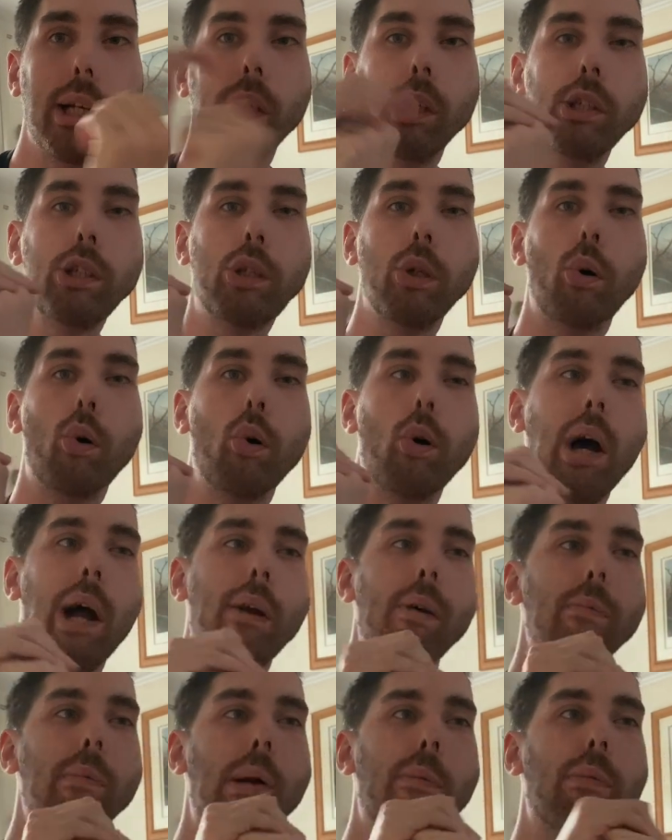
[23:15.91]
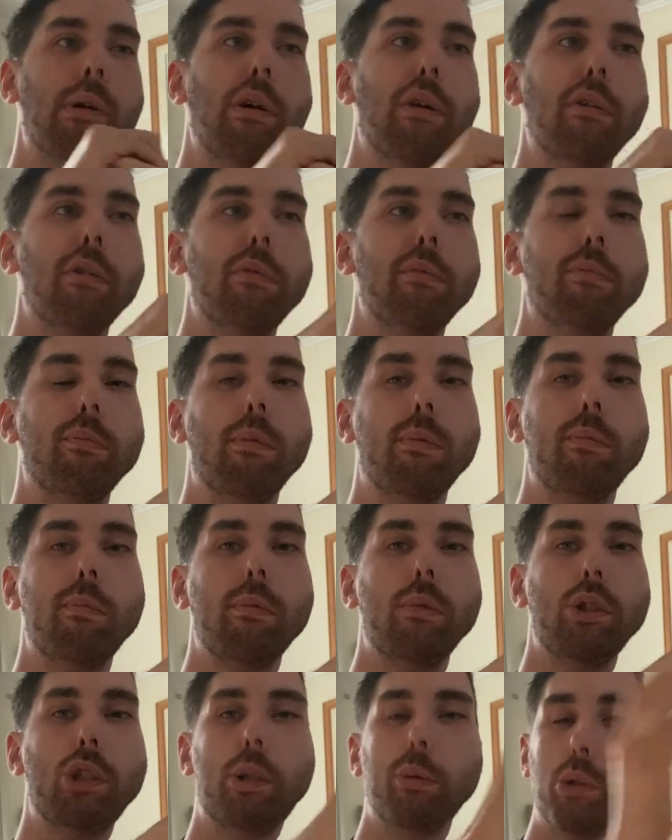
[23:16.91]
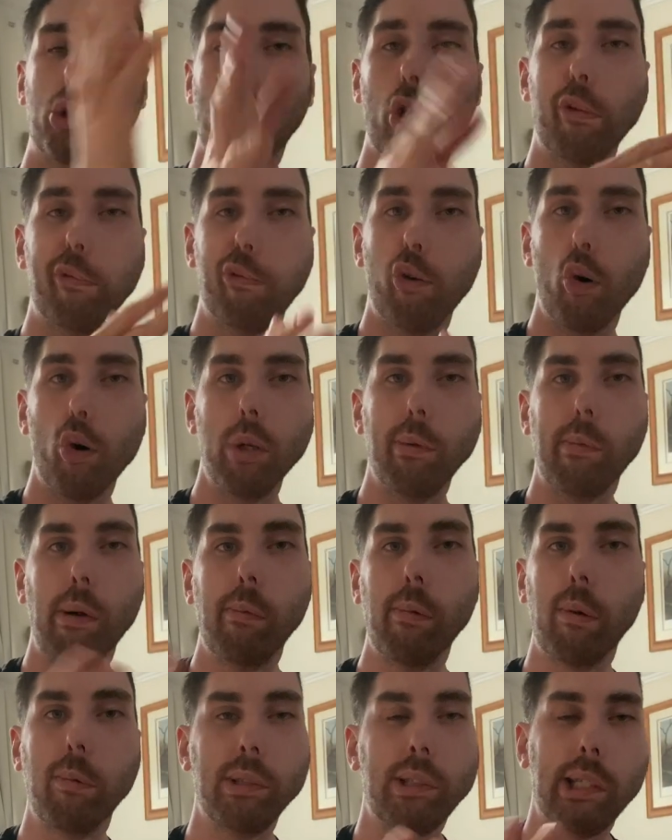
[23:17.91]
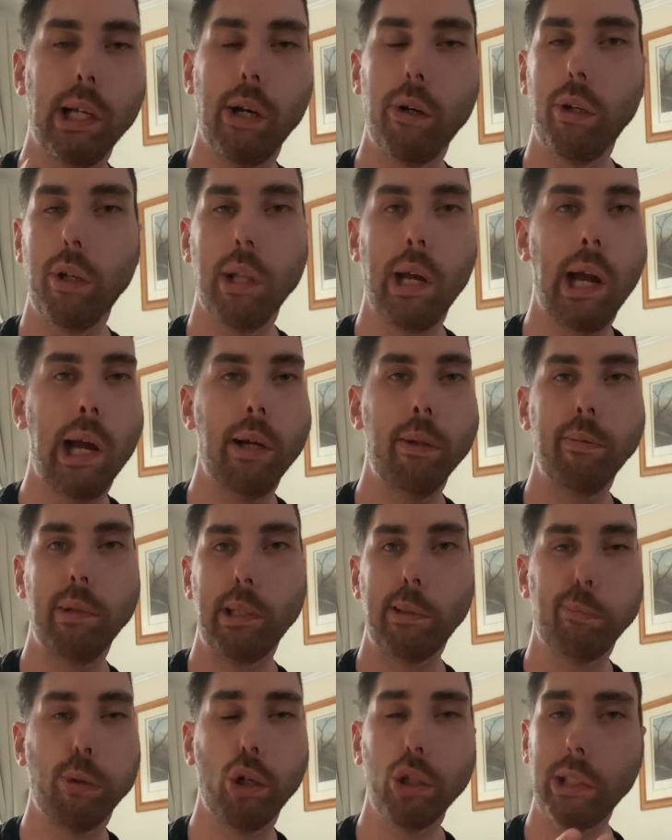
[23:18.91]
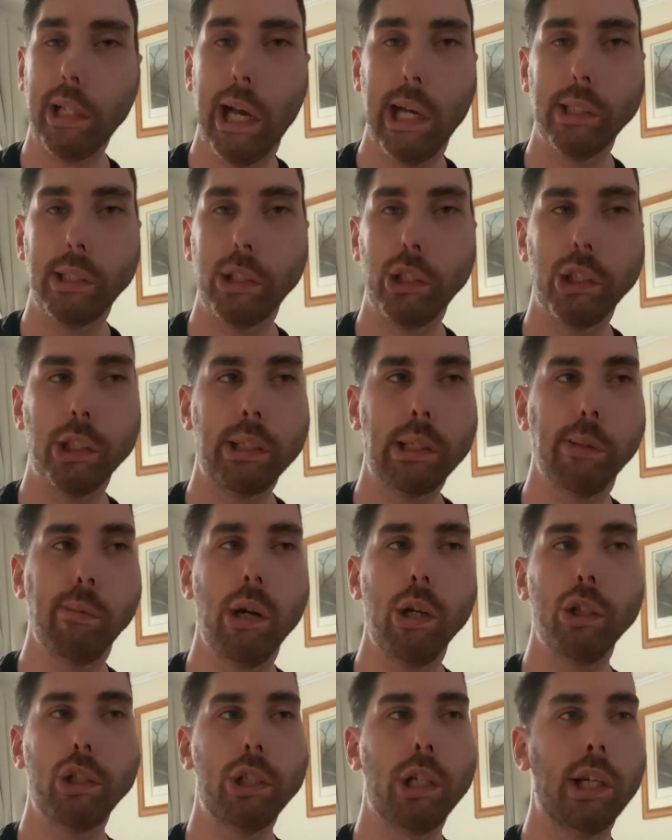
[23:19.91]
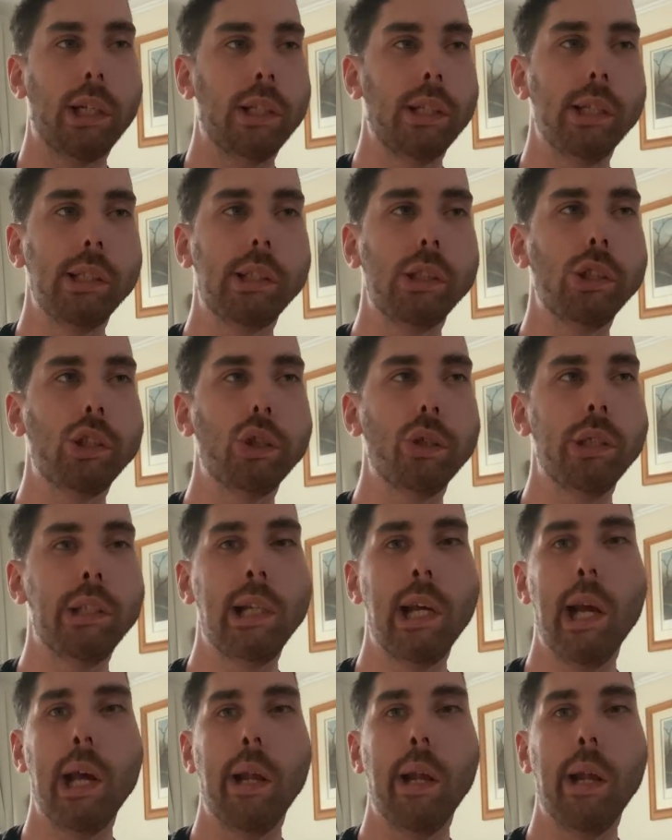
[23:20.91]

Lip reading: So I remember she was on the phone and my mum was telling her that this podcast had just come out and she hadn't listened to it yet.